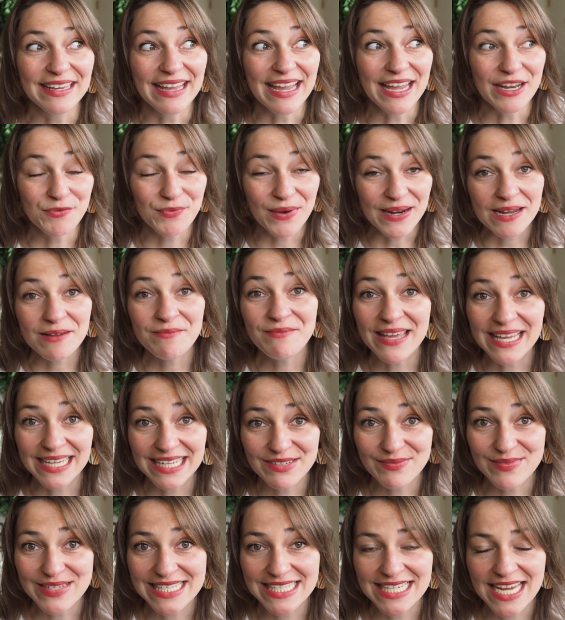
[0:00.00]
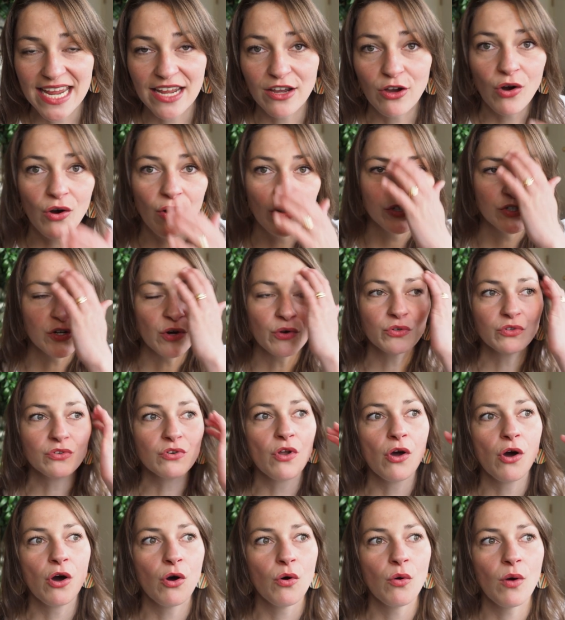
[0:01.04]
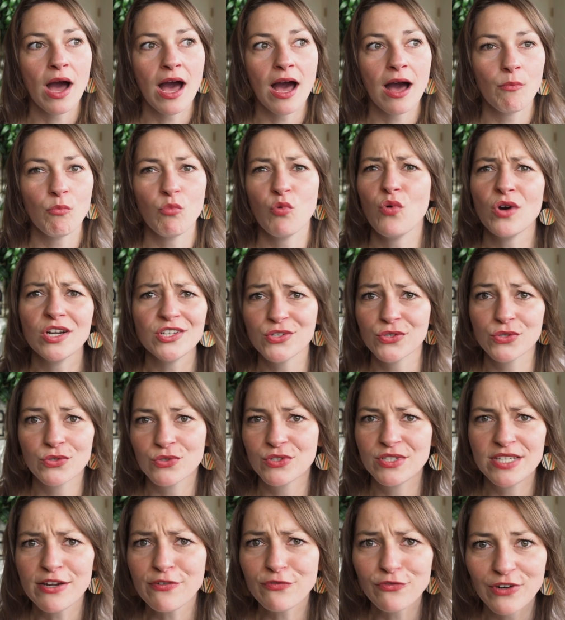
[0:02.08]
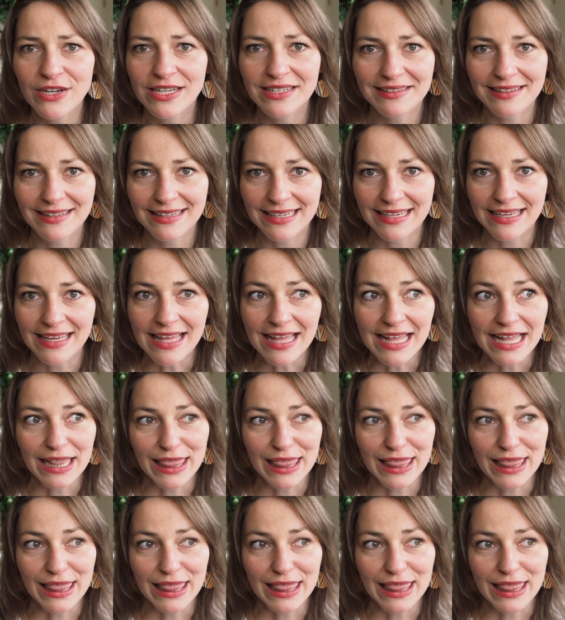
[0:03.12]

and when I make a mistake or don't know um, what to do differently,